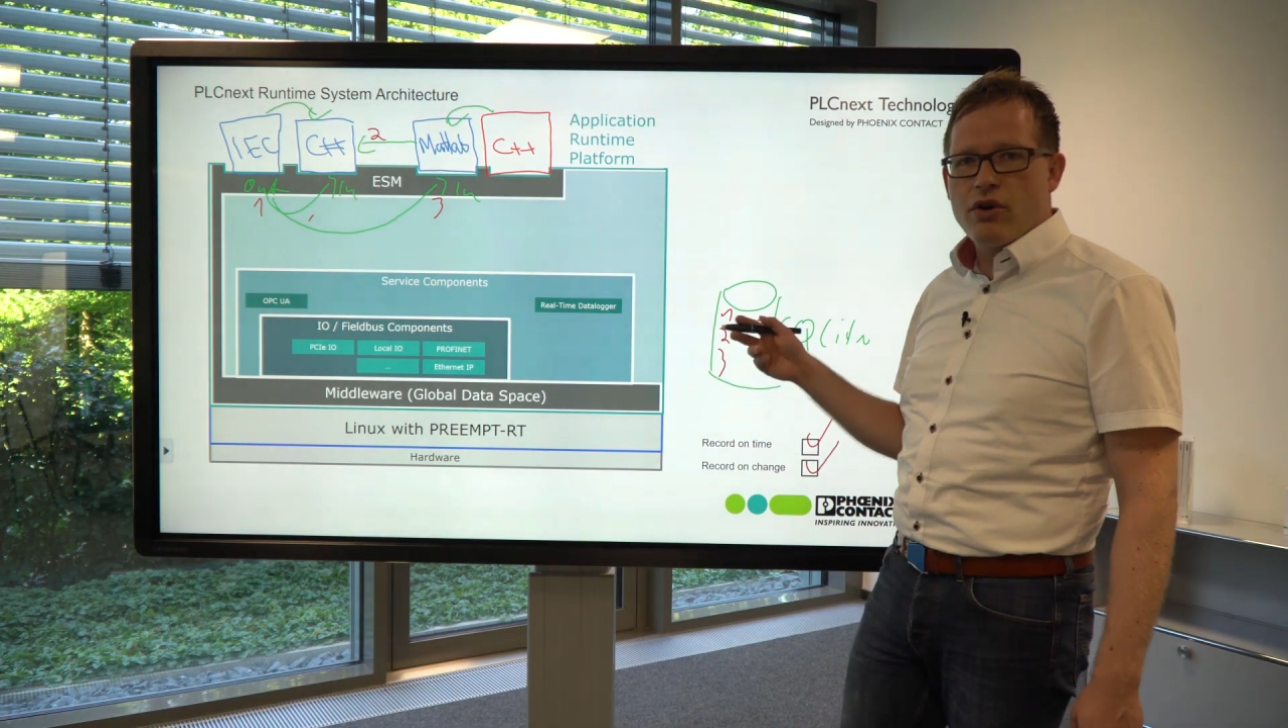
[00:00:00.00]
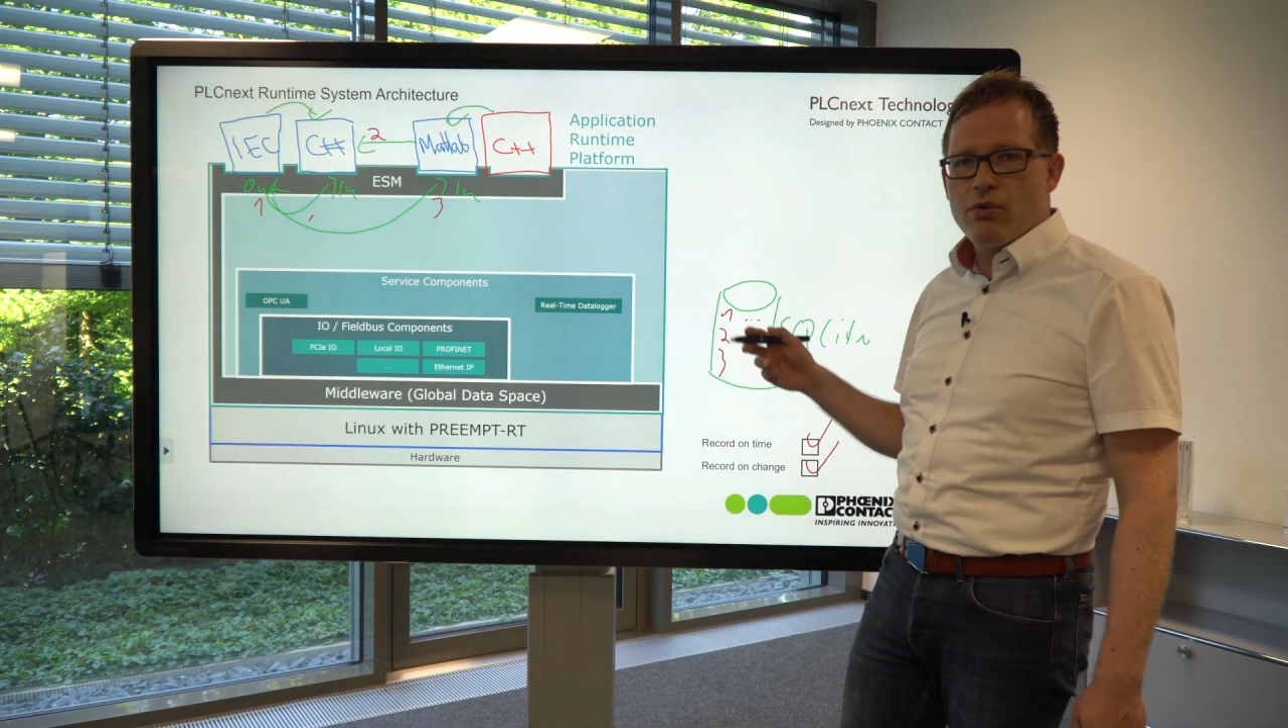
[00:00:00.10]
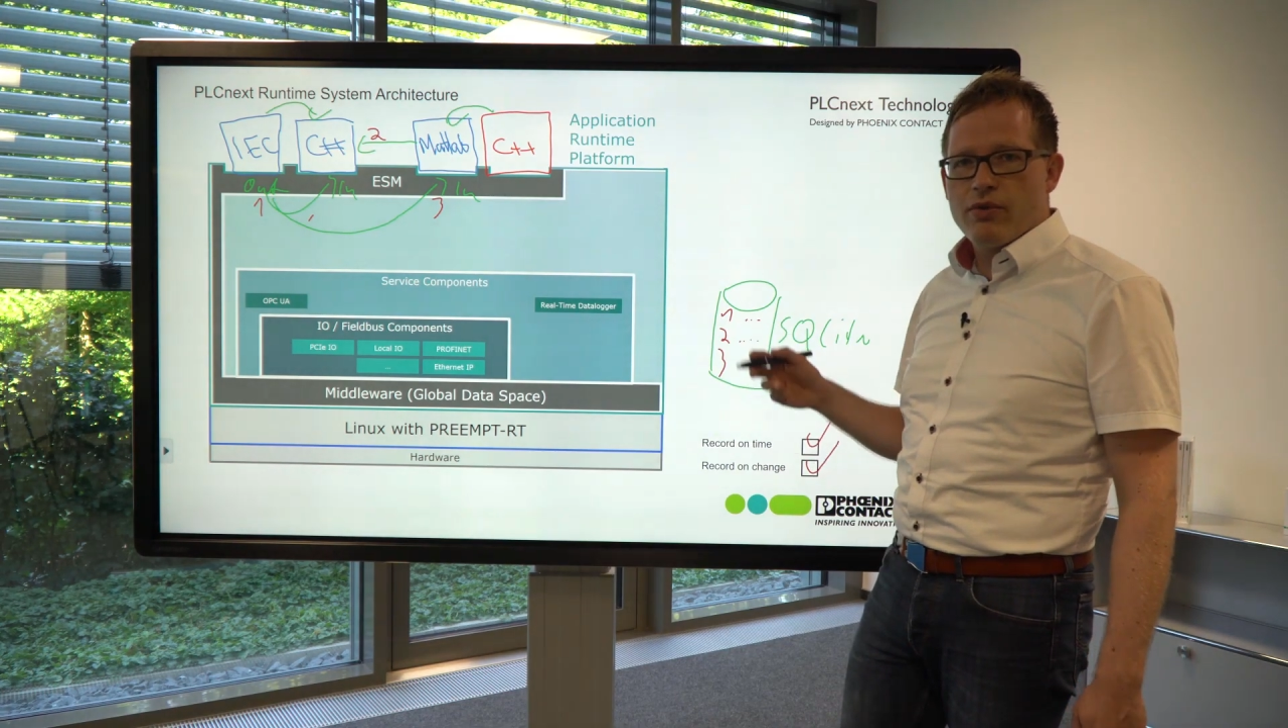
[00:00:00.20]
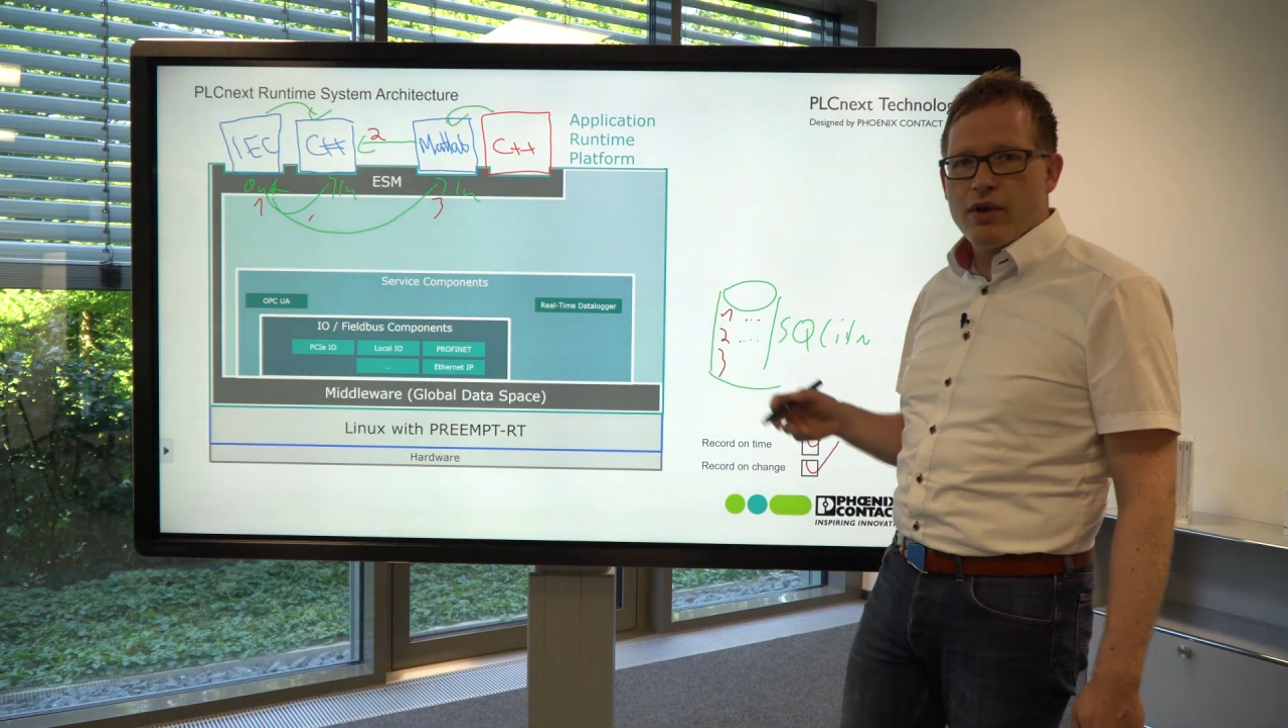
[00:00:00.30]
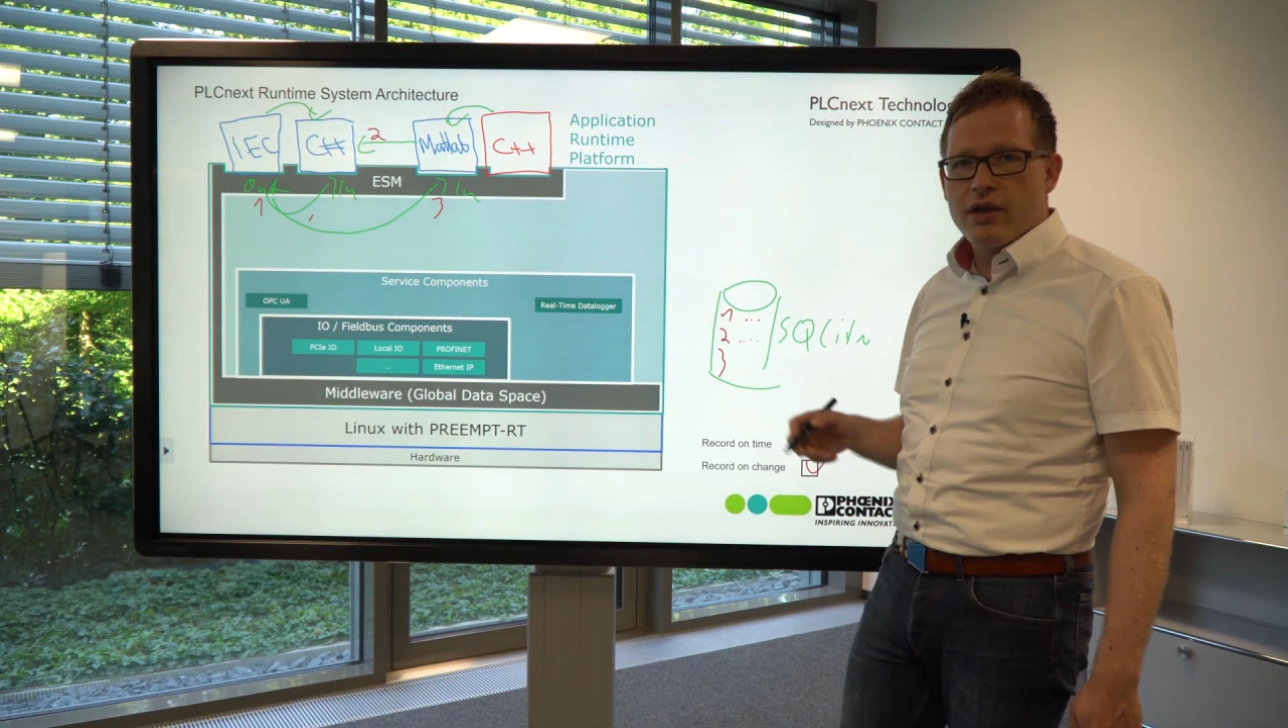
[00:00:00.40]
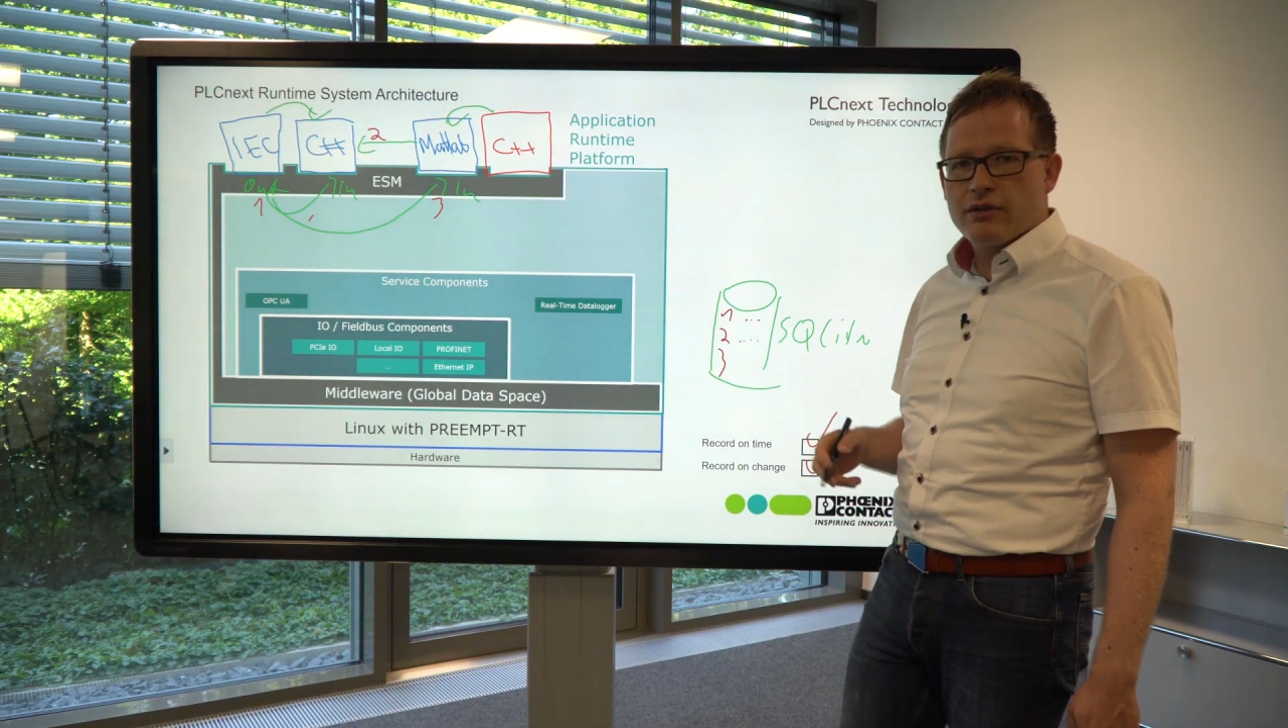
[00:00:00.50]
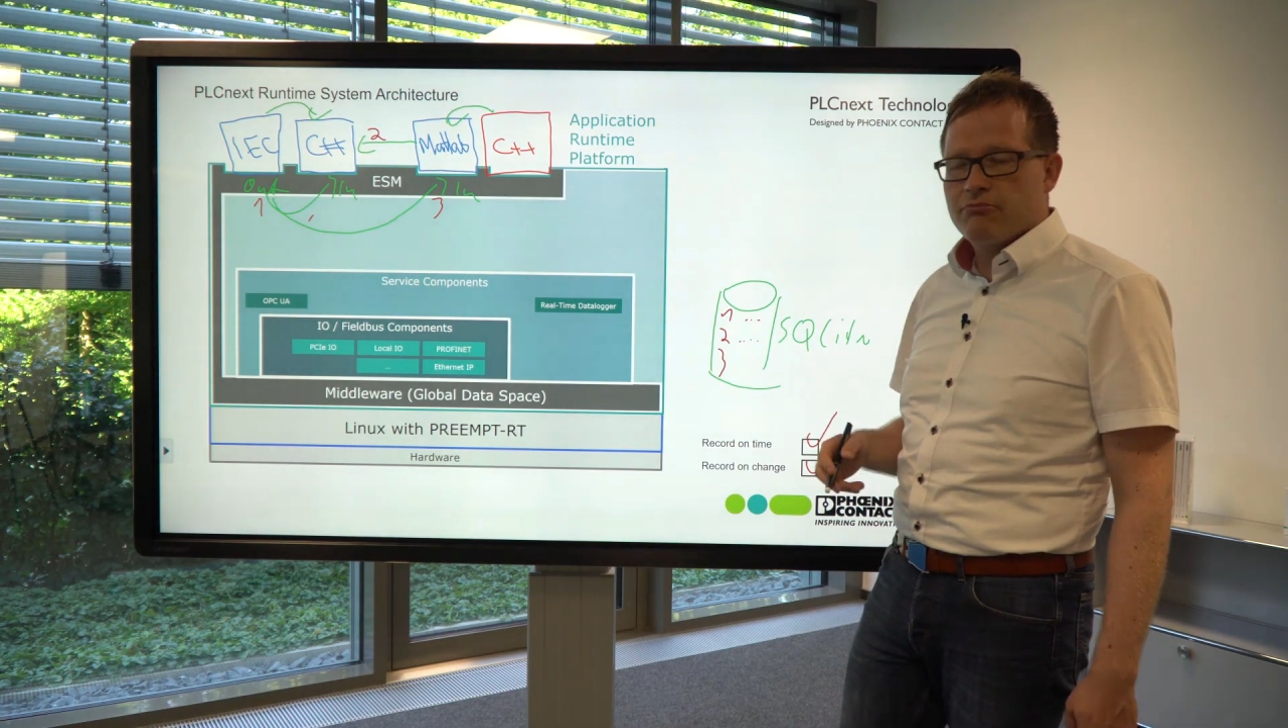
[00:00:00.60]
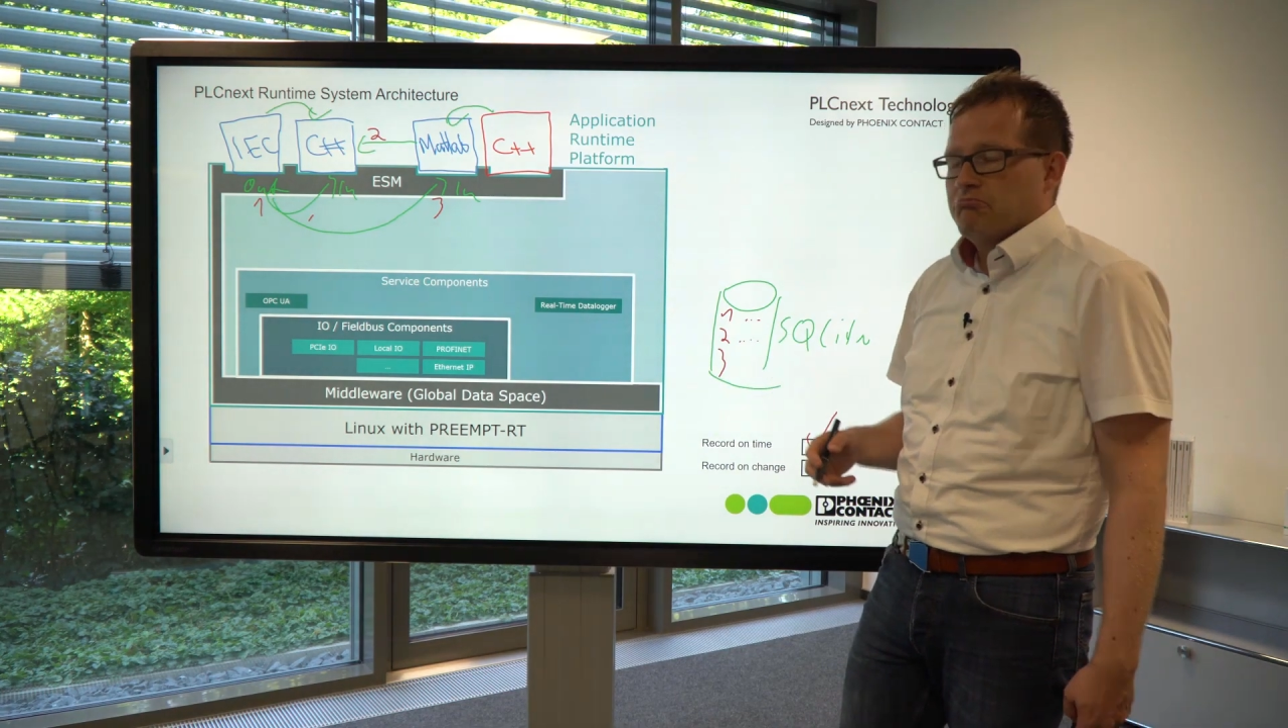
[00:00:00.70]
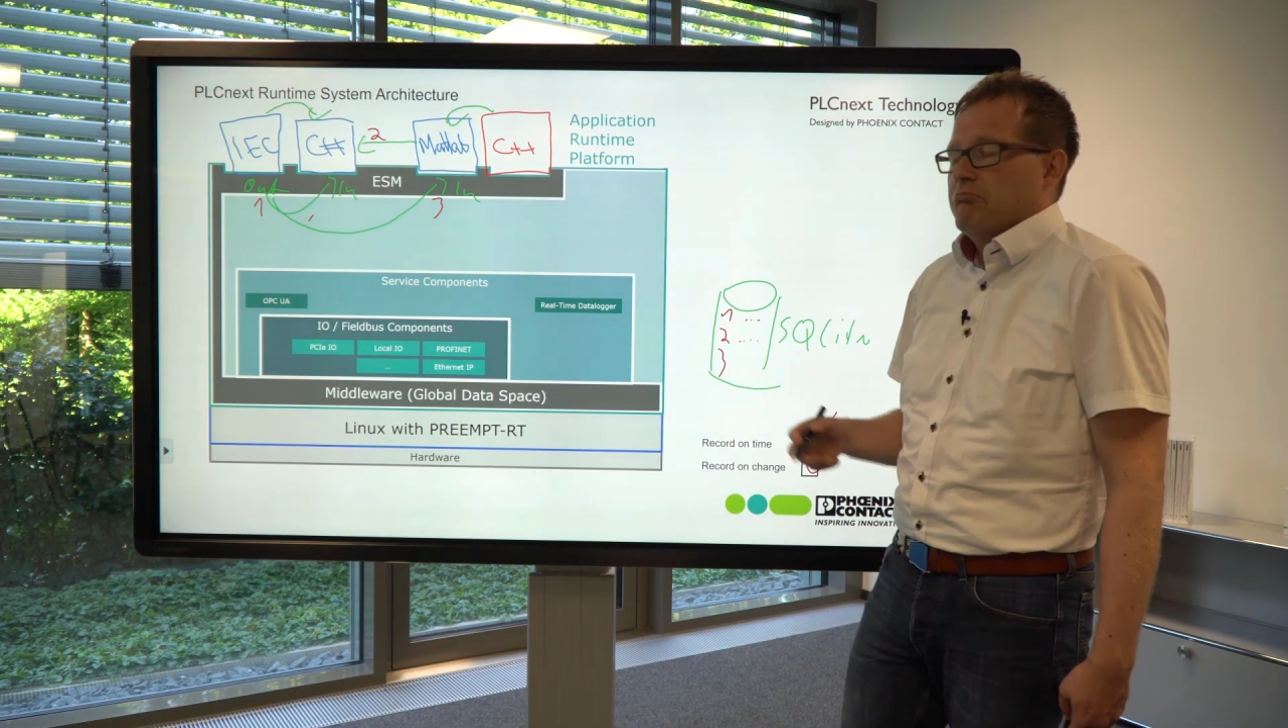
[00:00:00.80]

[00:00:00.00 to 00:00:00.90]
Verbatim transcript: now with that?